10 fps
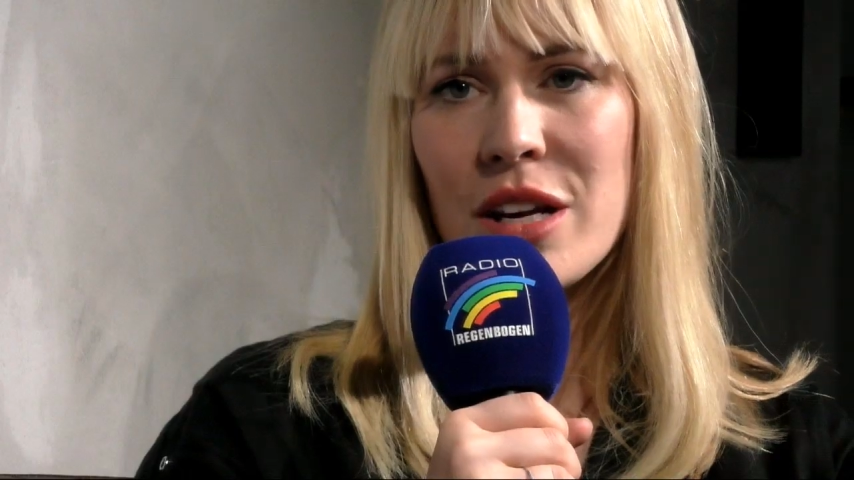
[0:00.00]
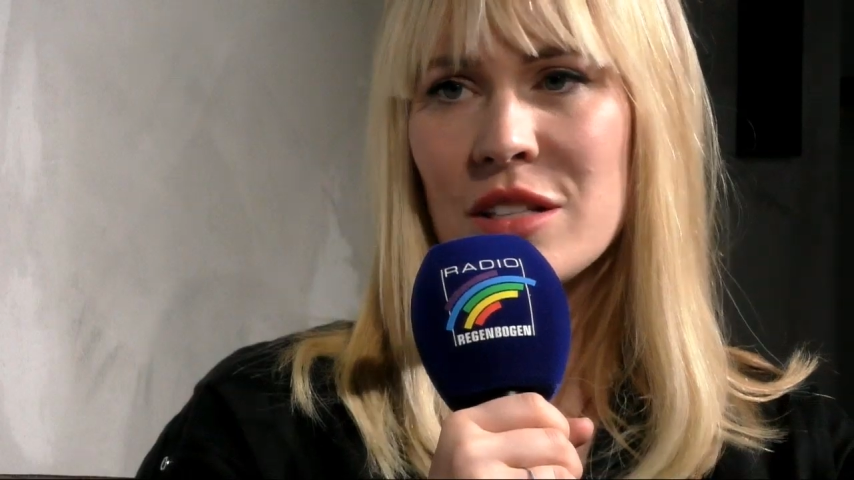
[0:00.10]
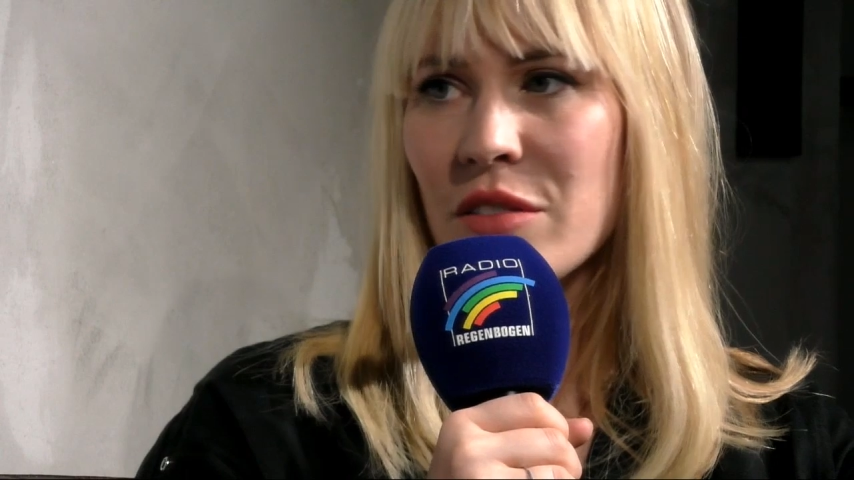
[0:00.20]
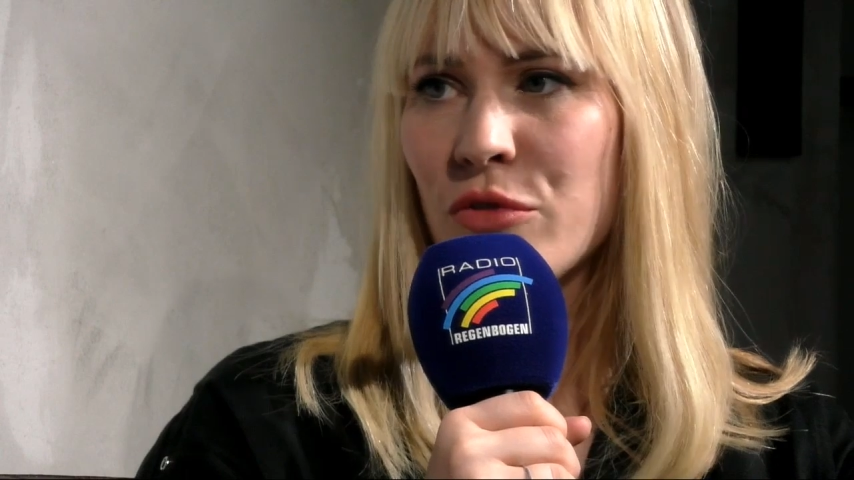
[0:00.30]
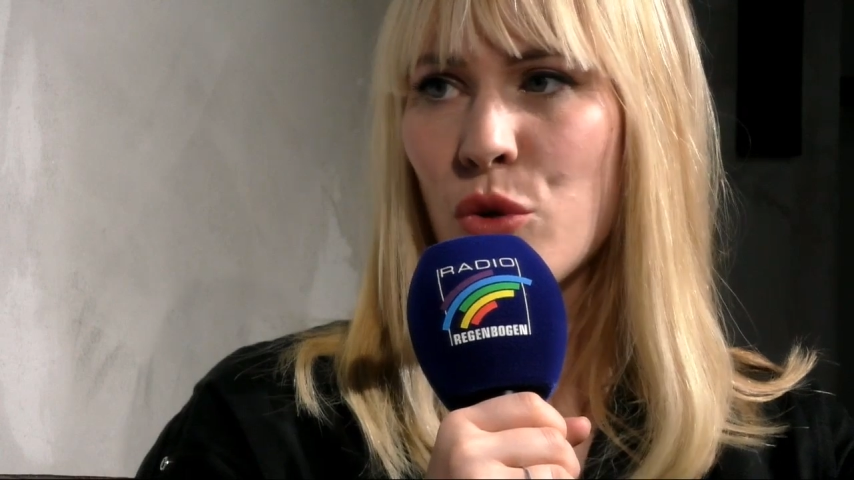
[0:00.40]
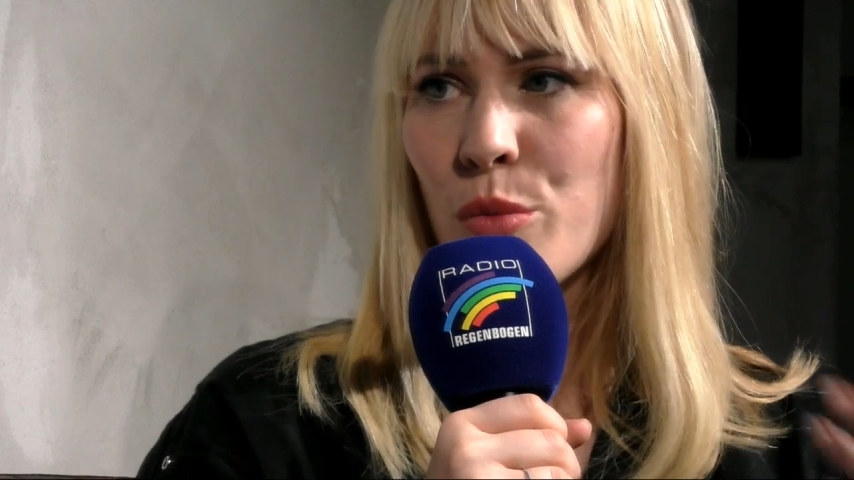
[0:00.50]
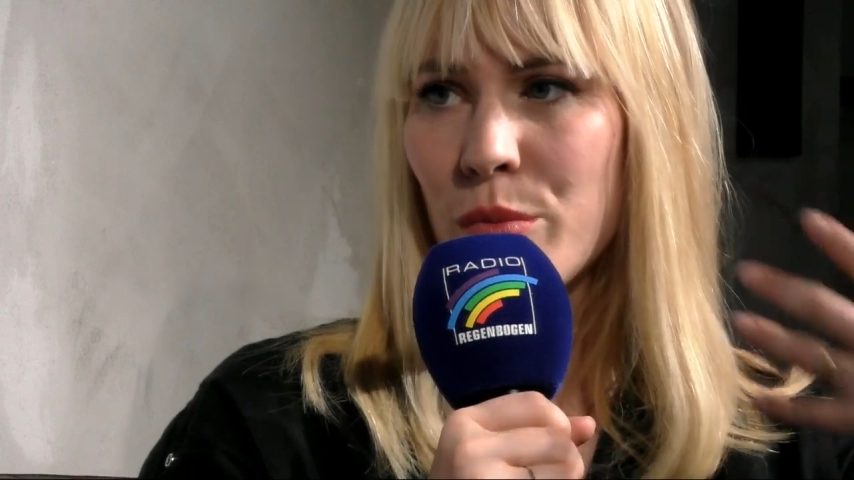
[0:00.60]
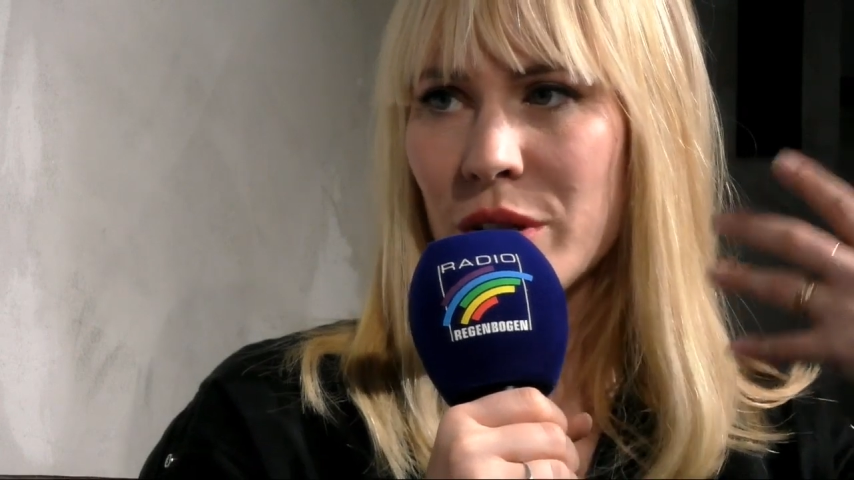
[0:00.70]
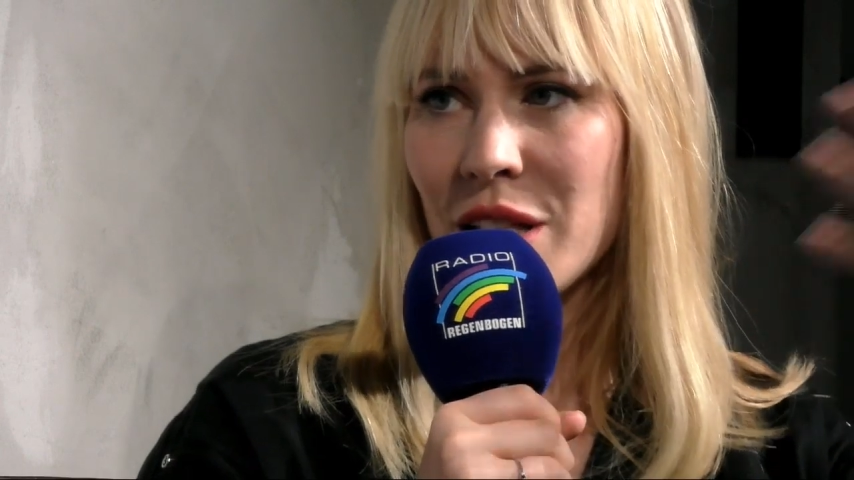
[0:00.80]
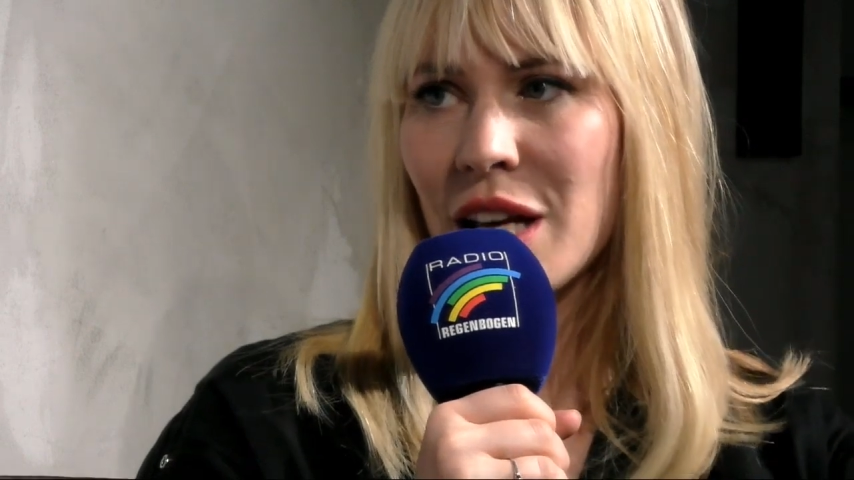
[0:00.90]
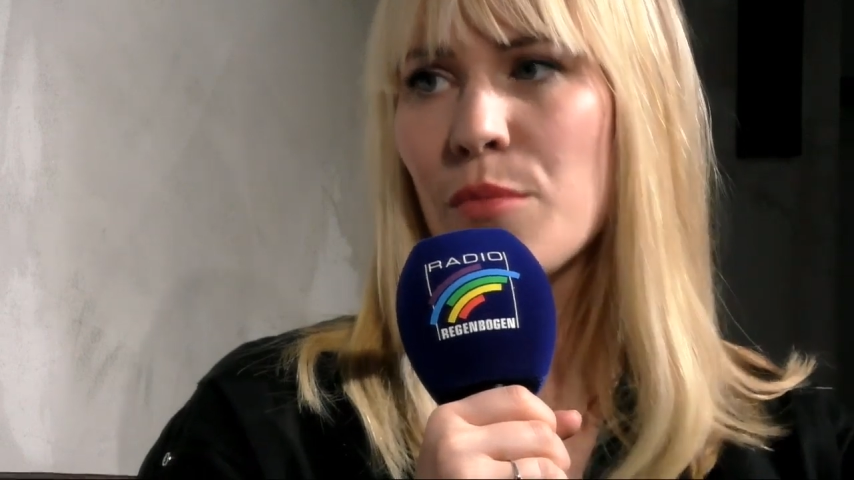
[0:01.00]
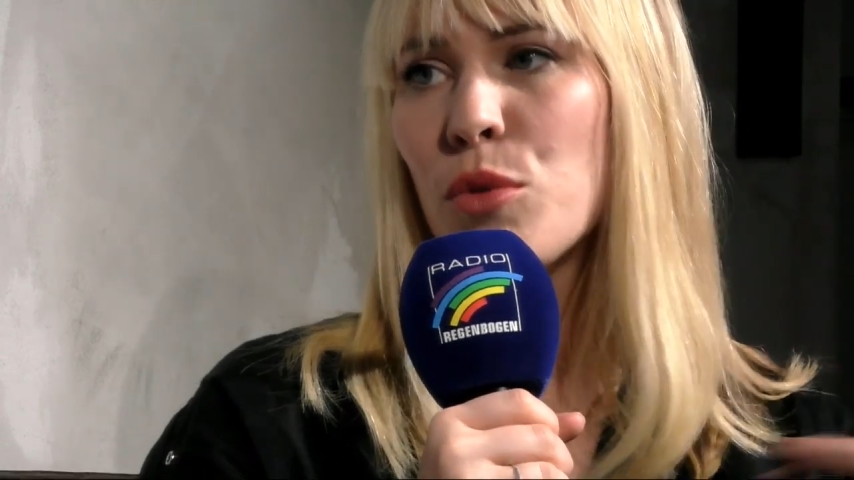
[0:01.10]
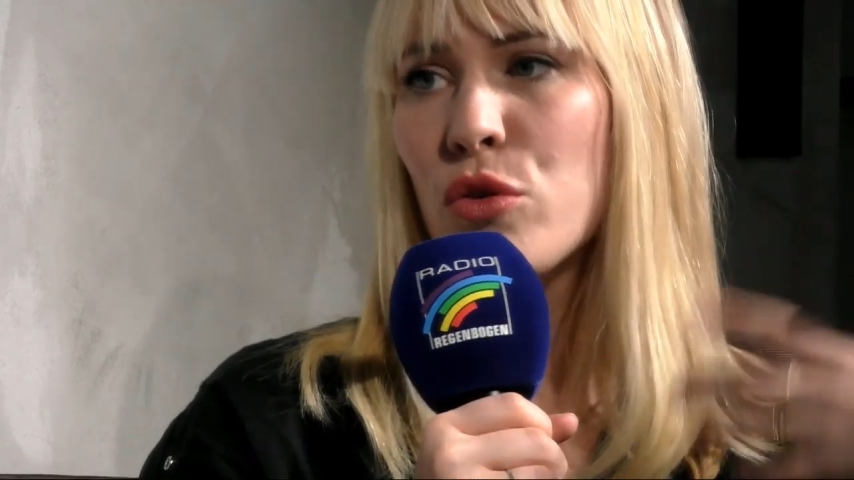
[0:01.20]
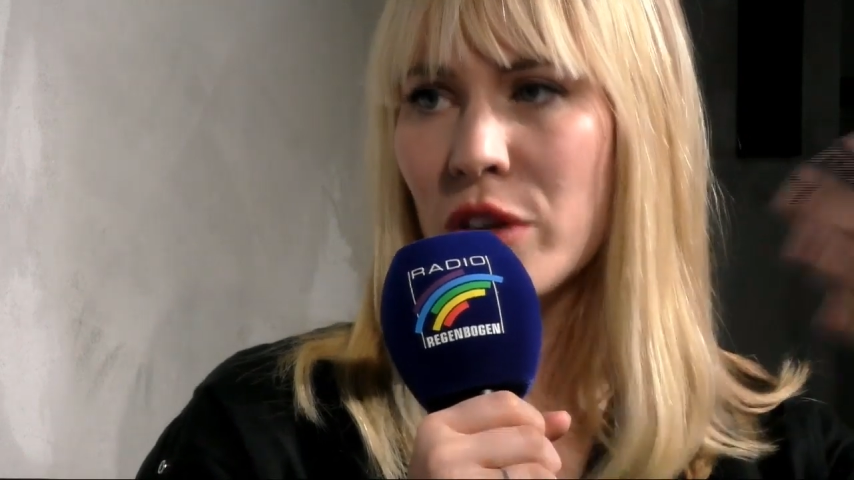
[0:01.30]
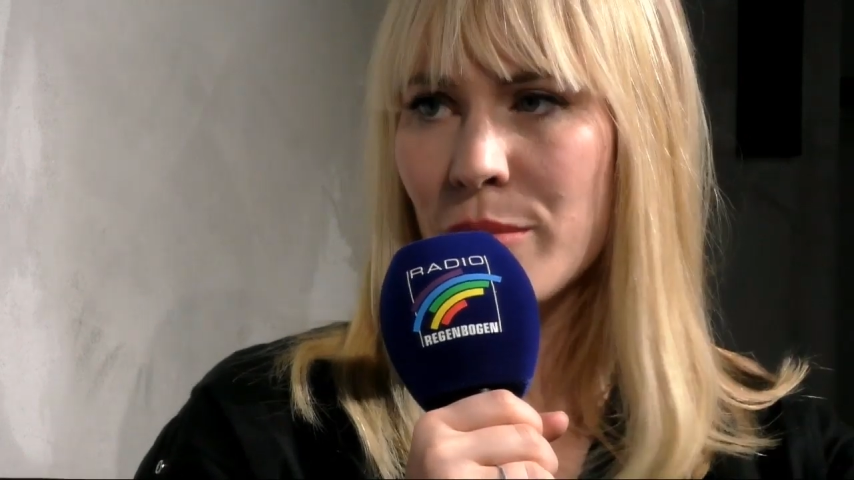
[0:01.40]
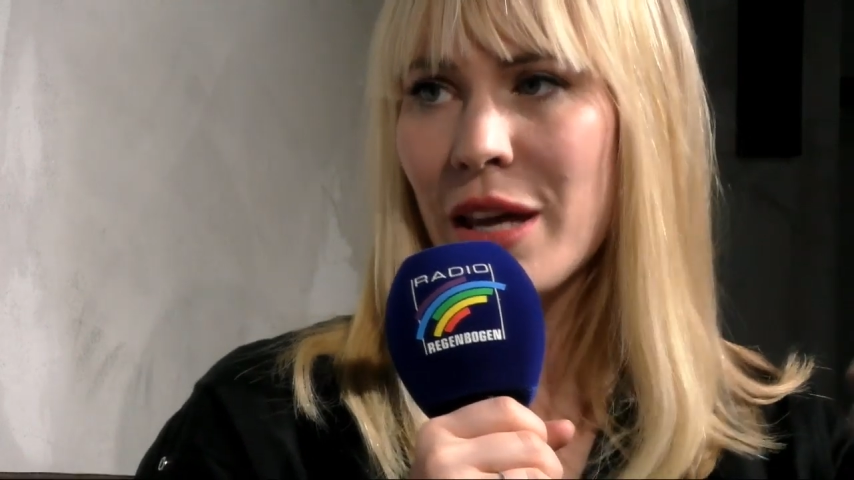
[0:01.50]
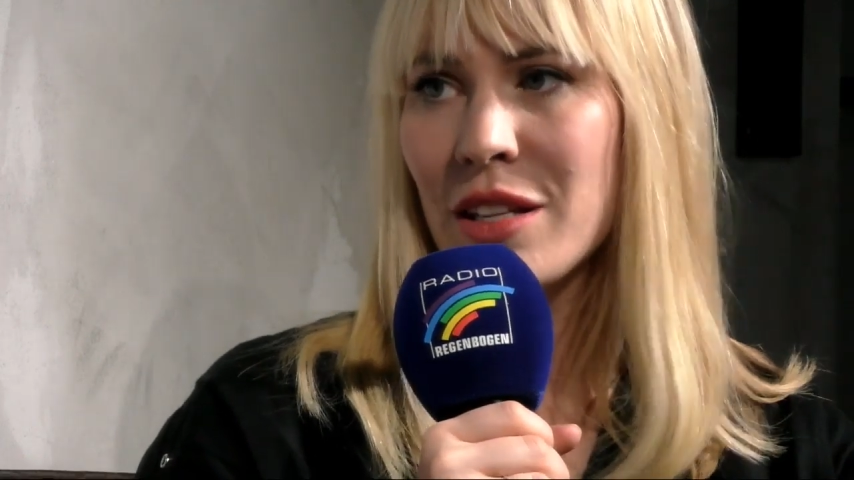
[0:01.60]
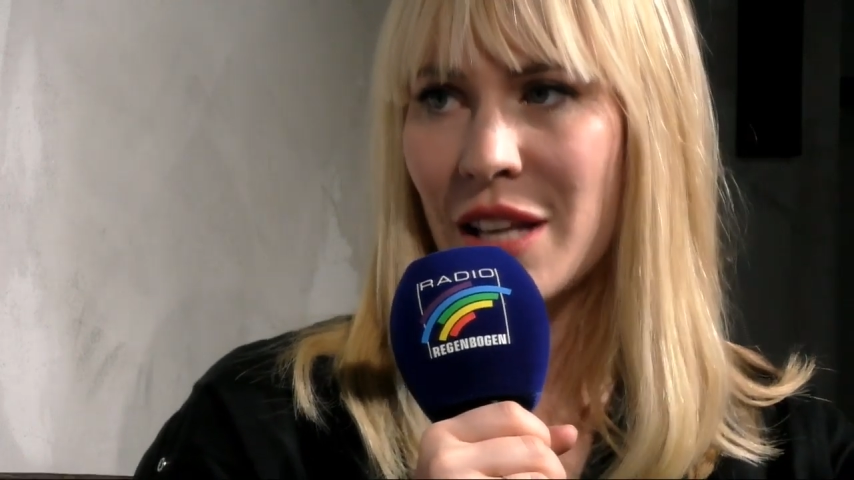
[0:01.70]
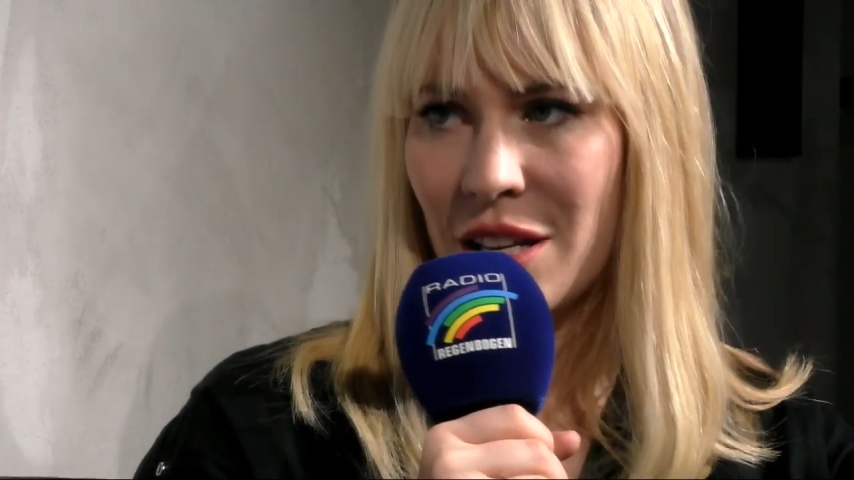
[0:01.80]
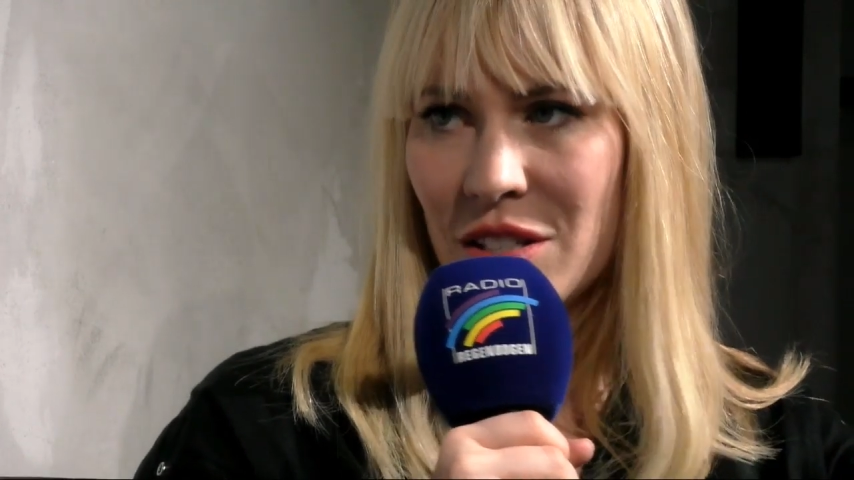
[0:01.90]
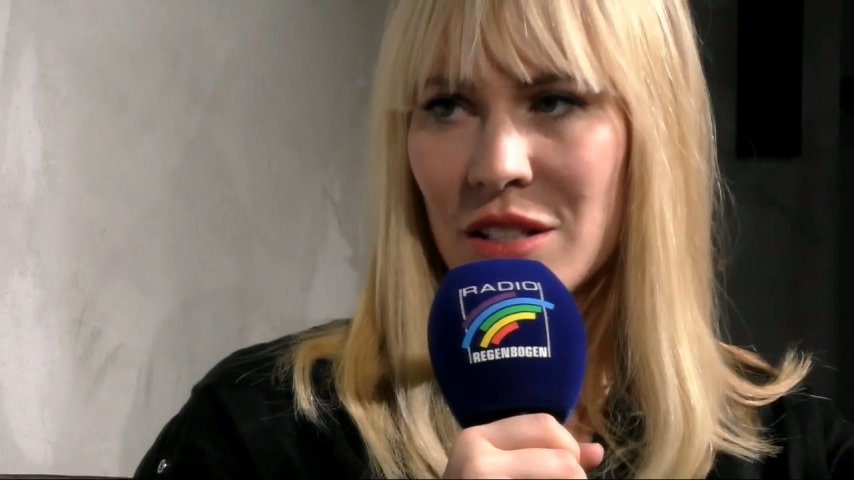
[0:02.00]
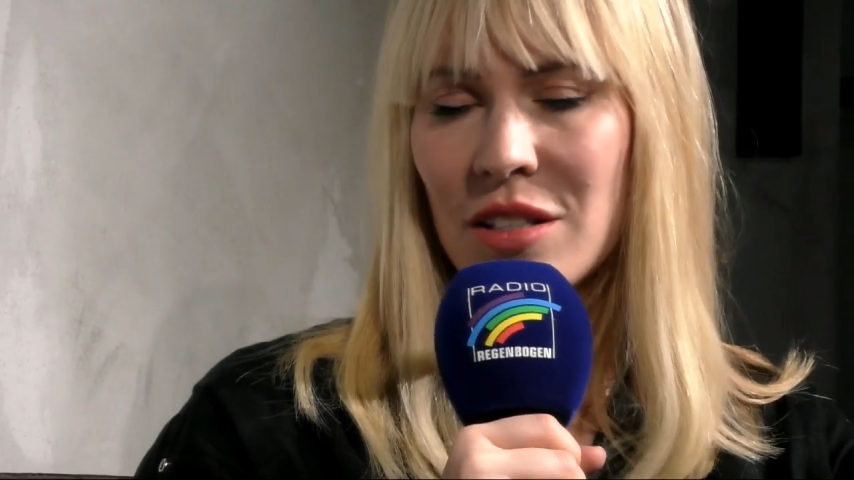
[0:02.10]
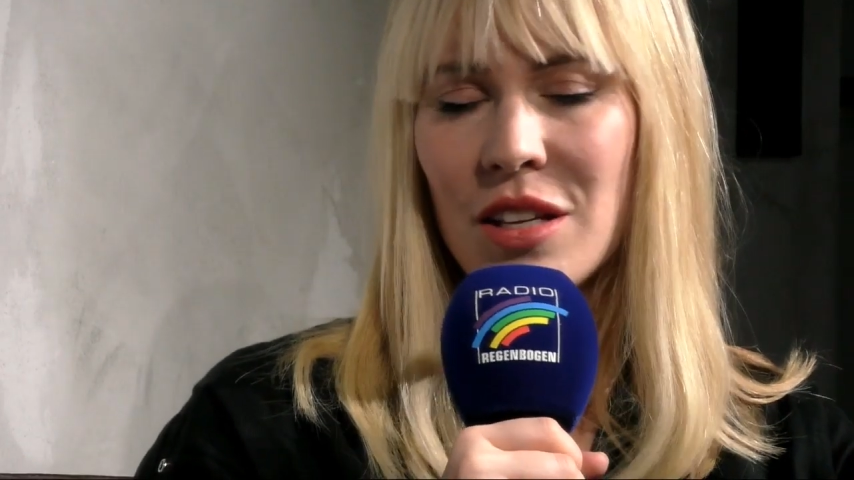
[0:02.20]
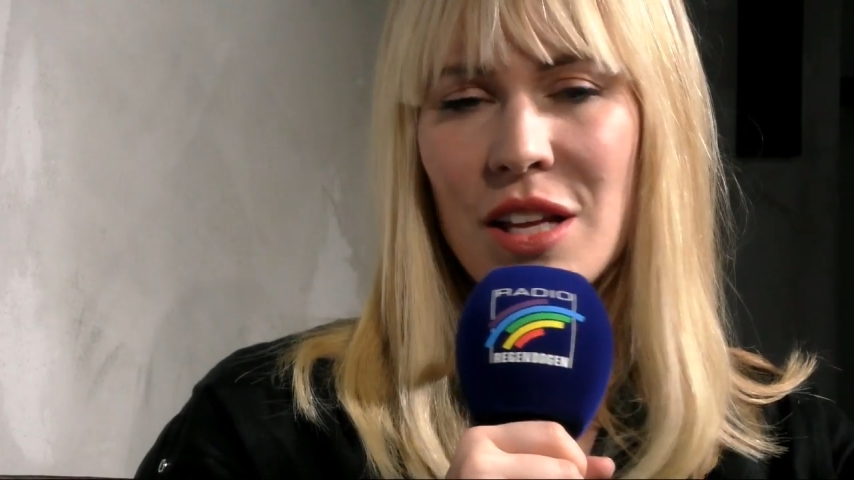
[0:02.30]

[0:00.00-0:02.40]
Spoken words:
is a form, it's like a moving meditation.